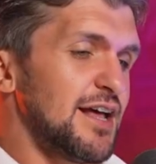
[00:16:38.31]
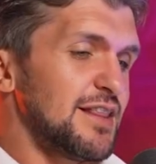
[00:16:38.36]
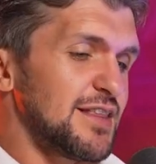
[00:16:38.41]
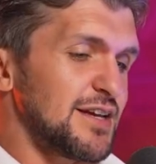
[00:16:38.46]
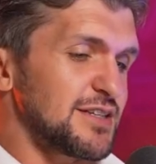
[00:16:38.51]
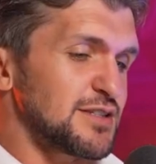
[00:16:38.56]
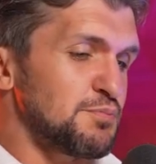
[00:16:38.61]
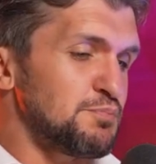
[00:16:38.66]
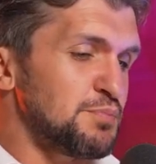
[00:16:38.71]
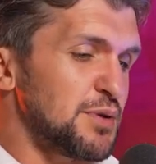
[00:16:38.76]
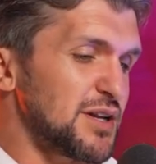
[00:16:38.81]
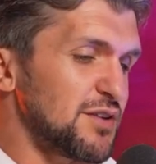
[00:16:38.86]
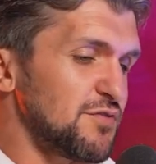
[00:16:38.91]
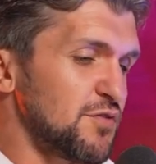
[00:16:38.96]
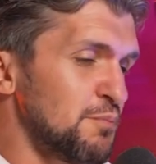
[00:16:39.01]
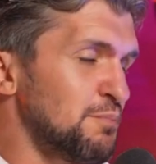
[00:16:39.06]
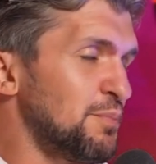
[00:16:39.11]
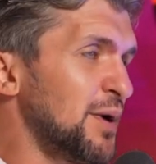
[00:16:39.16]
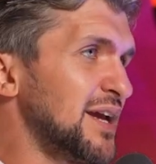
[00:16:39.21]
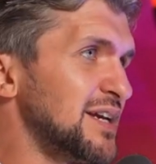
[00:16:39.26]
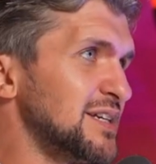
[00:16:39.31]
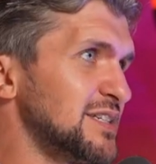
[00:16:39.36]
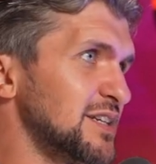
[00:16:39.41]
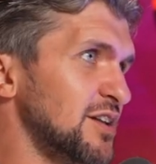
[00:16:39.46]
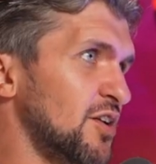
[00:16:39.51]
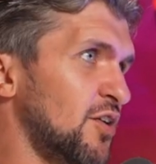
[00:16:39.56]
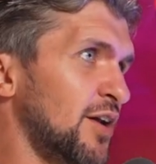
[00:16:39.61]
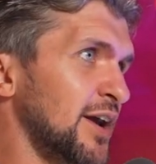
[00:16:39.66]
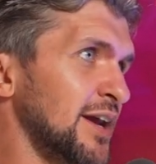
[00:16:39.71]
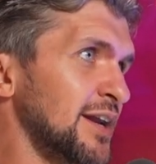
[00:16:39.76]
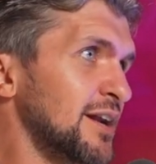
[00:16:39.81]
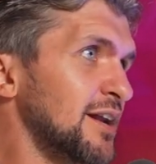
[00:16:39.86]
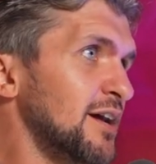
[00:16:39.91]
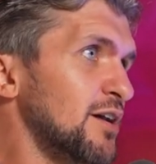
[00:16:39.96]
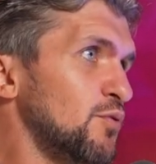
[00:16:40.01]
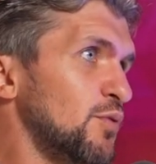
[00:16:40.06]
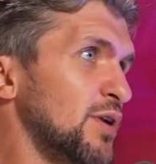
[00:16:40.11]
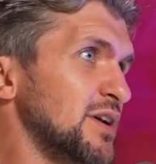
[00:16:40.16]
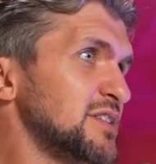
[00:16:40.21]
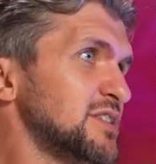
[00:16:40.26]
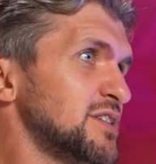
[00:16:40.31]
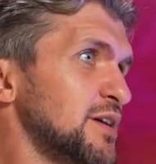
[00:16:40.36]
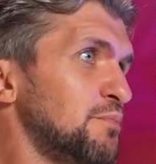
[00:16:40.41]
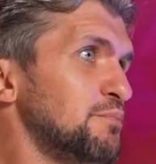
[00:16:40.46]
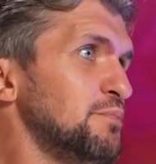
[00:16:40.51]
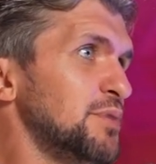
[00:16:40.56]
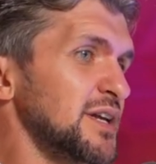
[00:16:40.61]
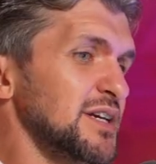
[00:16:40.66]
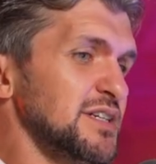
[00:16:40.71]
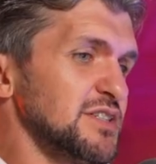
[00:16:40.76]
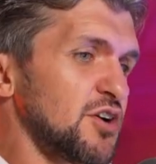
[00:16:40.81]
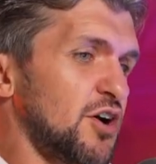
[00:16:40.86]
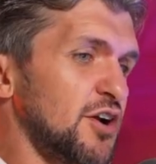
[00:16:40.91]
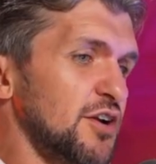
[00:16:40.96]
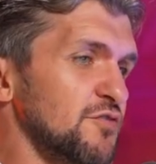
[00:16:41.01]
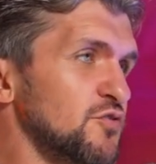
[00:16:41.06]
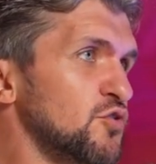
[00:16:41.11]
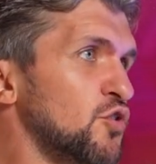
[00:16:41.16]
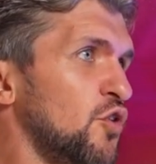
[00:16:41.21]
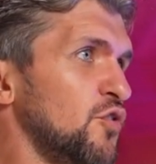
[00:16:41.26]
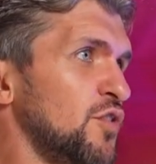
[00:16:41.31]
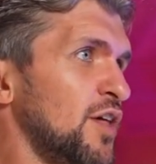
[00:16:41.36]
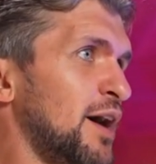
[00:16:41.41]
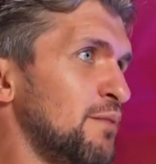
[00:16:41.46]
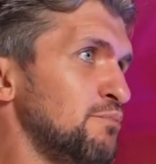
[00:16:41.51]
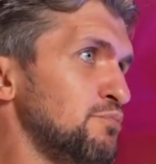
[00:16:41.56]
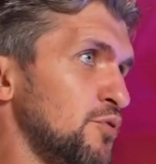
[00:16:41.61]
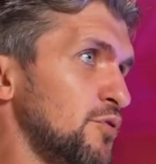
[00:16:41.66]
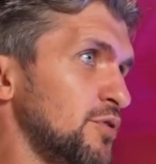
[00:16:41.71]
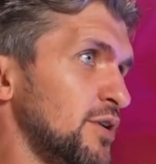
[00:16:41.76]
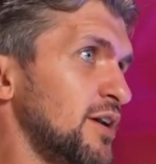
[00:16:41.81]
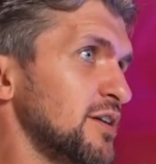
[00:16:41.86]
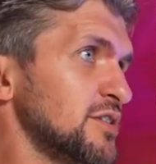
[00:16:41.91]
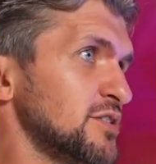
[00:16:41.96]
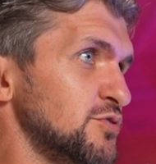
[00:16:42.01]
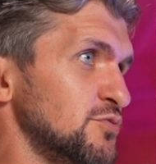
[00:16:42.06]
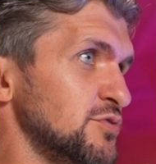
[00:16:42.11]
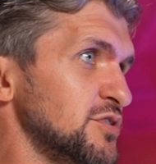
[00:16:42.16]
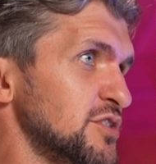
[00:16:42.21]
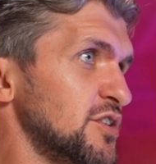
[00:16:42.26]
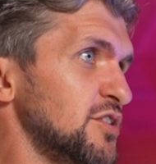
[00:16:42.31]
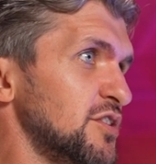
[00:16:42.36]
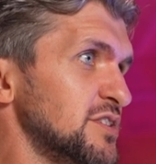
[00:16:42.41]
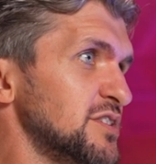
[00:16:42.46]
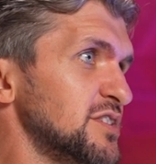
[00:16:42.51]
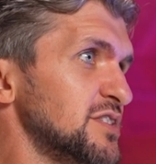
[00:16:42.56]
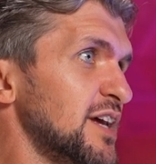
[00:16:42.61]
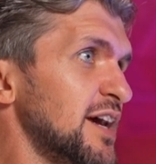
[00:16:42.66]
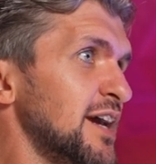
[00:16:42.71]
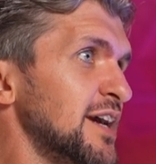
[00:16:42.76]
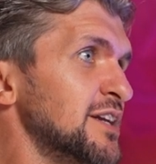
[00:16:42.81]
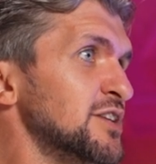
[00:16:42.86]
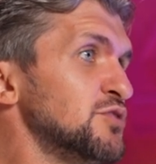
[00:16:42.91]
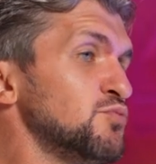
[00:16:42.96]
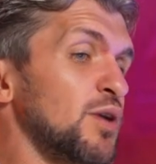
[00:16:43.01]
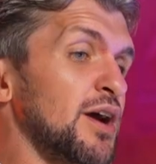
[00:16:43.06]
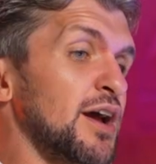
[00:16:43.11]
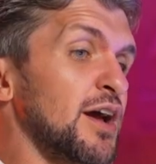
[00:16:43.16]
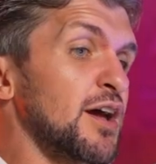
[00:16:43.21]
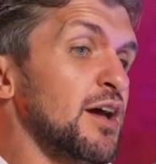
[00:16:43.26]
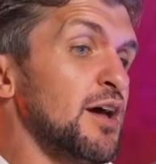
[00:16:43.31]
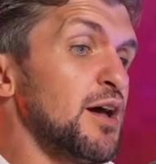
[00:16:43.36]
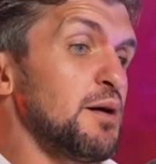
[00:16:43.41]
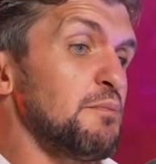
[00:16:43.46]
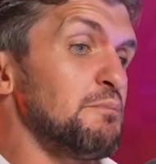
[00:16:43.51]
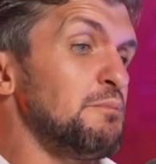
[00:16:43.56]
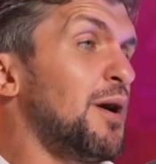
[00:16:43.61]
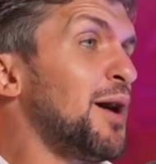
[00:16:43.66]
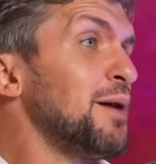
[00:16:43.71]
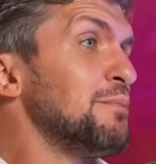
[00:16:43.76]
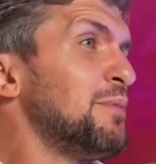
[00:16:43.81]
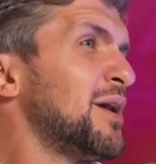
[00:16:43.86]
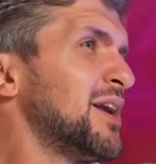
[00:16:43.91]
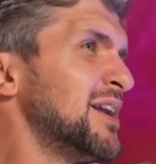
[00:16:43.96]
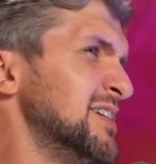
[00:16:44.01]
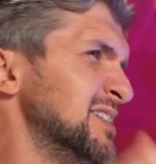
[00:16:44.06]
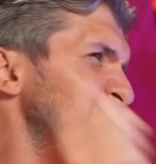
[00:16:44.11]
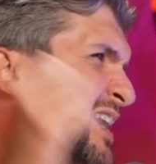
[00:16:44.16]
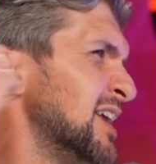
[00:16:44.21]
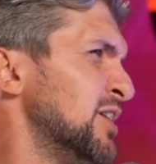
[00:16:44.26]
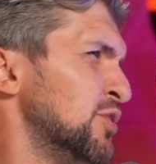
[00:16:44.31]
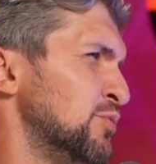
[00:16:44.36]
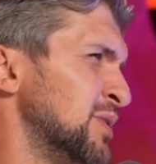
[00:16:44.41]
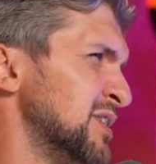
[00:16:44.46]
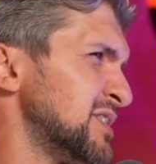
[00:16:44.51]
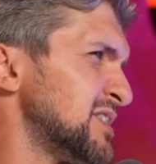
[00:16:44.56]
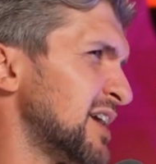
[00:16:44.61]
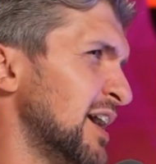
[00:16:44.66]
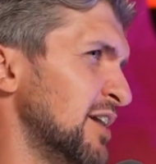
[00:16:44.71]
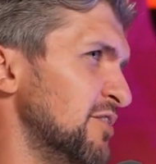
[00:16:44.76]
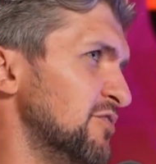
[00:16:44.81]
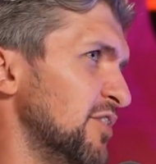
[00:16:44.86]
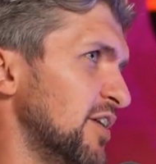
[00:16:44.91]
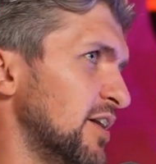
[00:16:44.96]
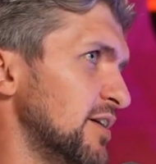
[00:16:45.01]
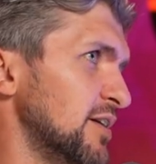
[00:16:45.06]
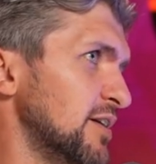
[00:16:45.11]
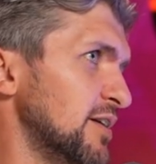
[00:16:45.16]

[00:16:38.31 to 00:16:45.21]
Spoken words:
there's a bit of a baseline where somebody's kind of got that product to a certain stage where my money's a little bit safer.